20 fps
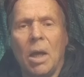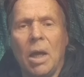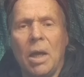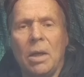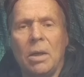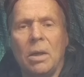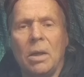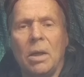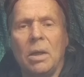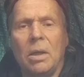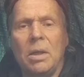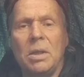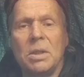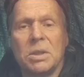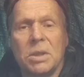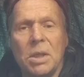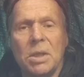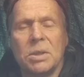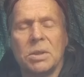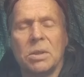and
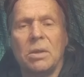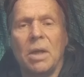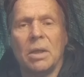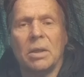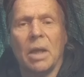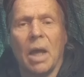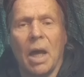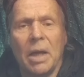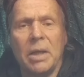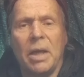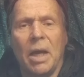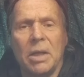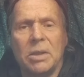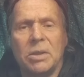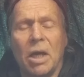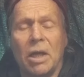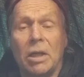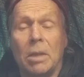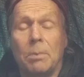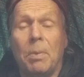insisted that I
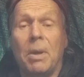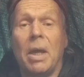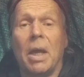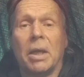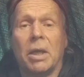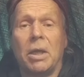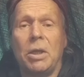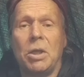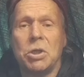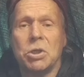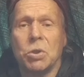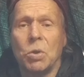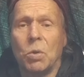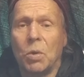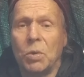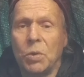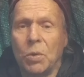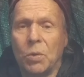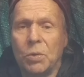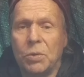had done it. But I can
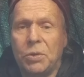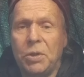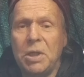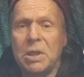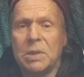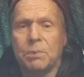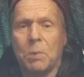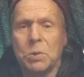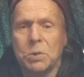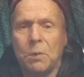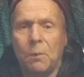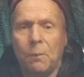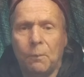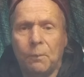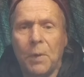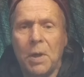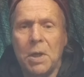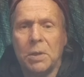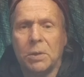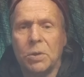assure you, this was a
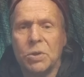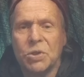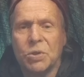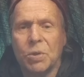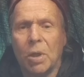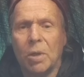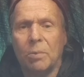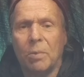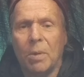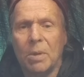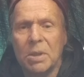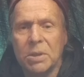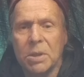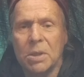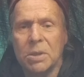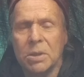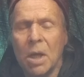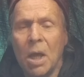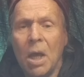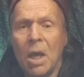fake
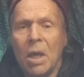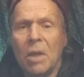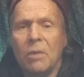disturbances.